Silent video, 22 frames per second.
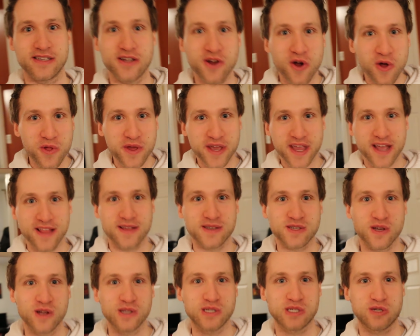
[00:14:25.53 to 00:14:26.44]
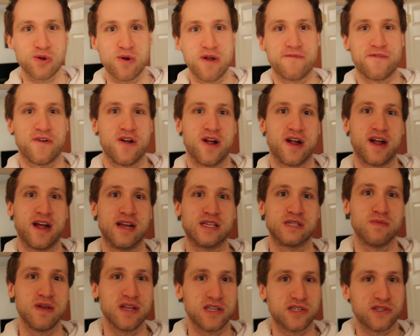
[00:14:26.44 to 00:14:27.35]
Like, you're only getting this on Storyfire,
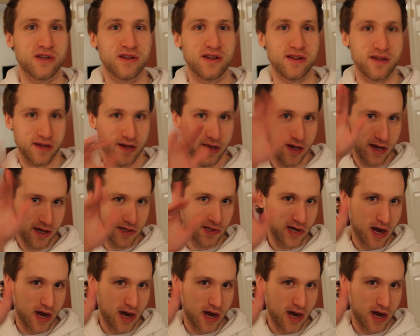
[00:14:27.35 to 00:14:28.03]
guys. Make sure you